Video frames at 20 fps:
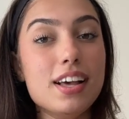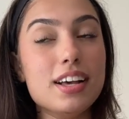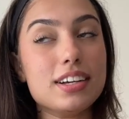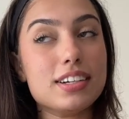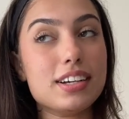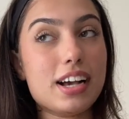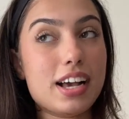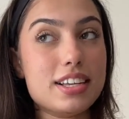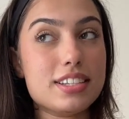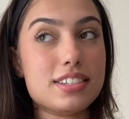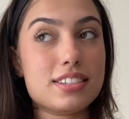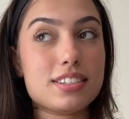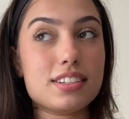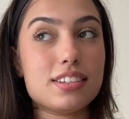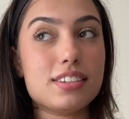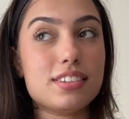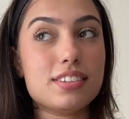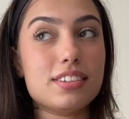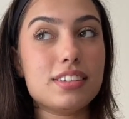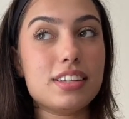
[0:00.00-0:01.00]
Guys,
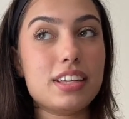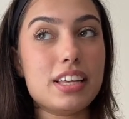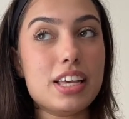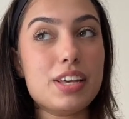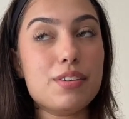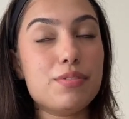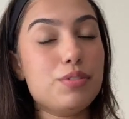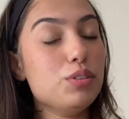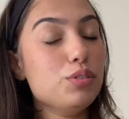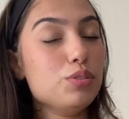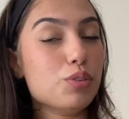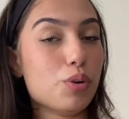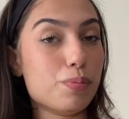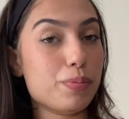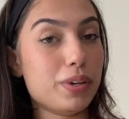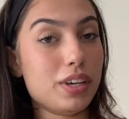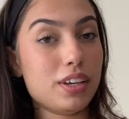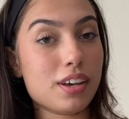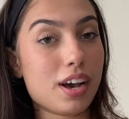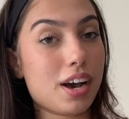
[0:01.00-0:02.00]
if you know
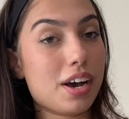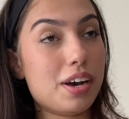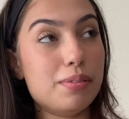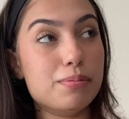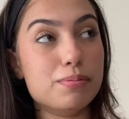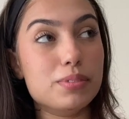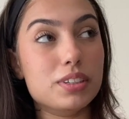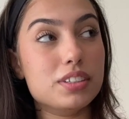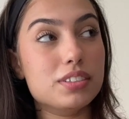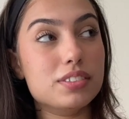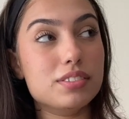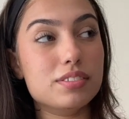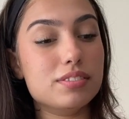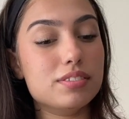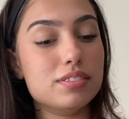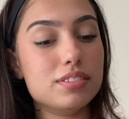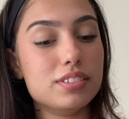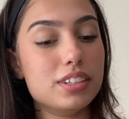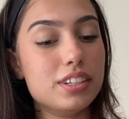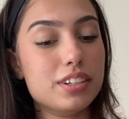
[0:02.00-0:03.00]
me, I'm
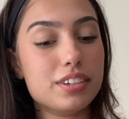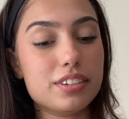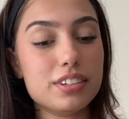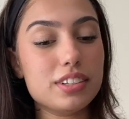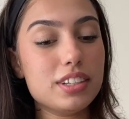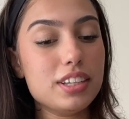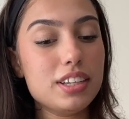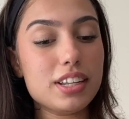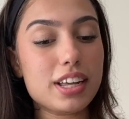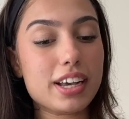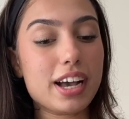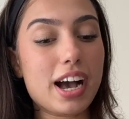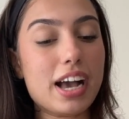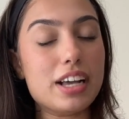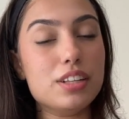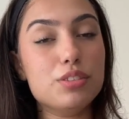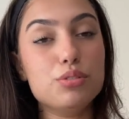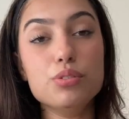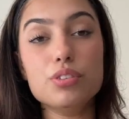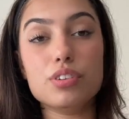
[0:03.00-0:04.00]
literally like, I
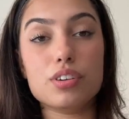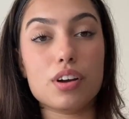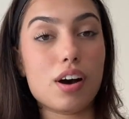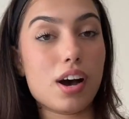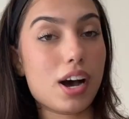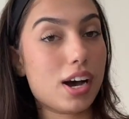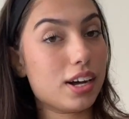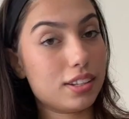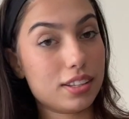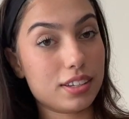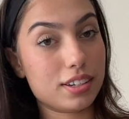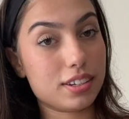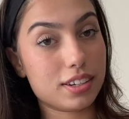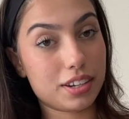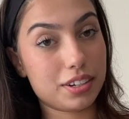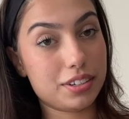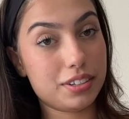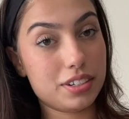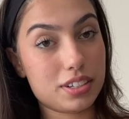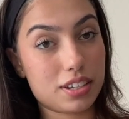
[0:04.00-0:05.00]
do not act like an
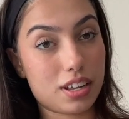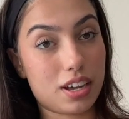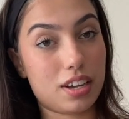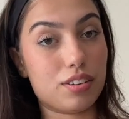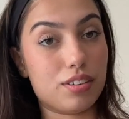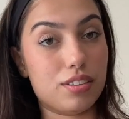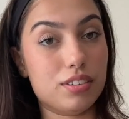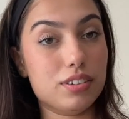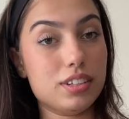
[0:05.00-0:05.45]
Aries at all.